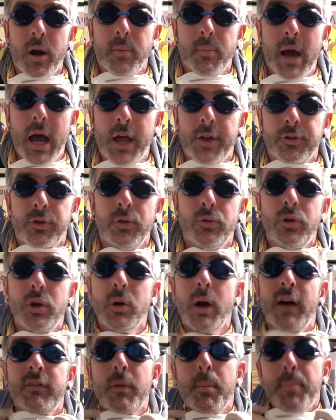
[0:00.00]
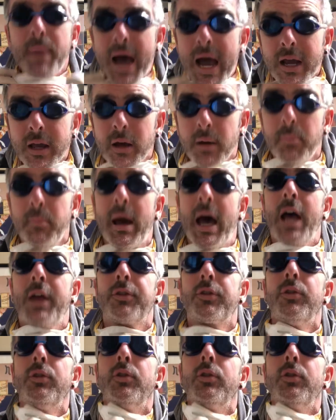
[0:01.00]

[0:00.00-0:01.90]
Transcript: mask, you do have a backup mask, you